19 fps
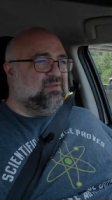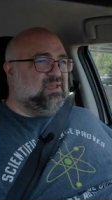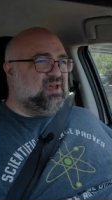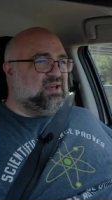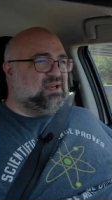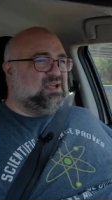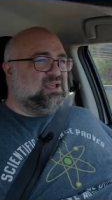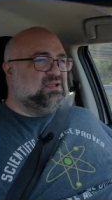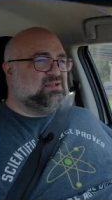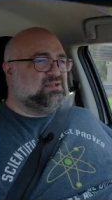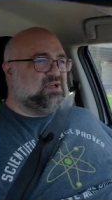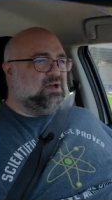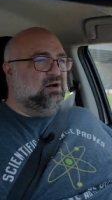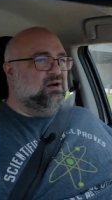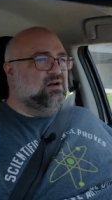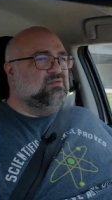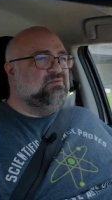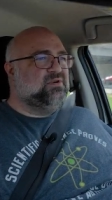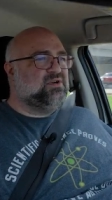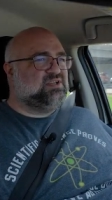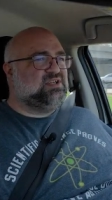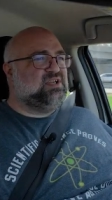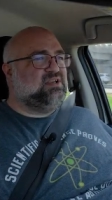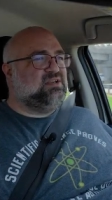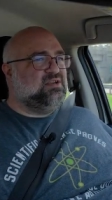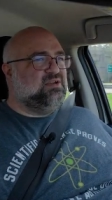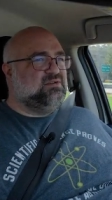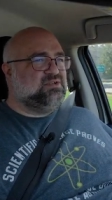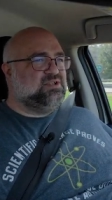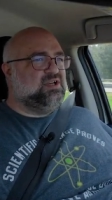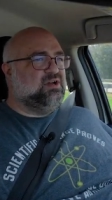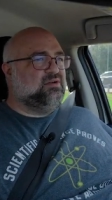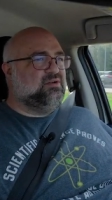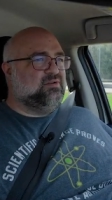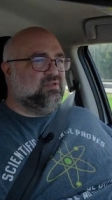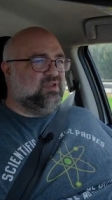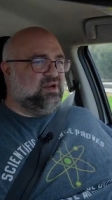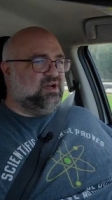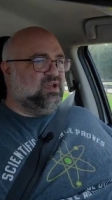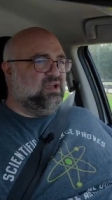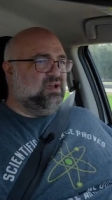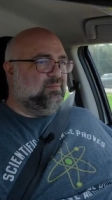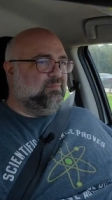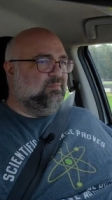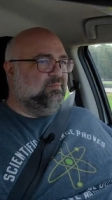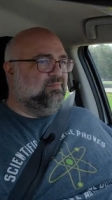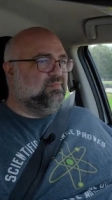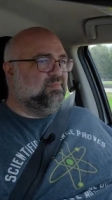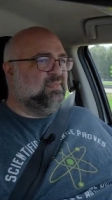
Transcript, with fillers: that is over 10 years younger than I am.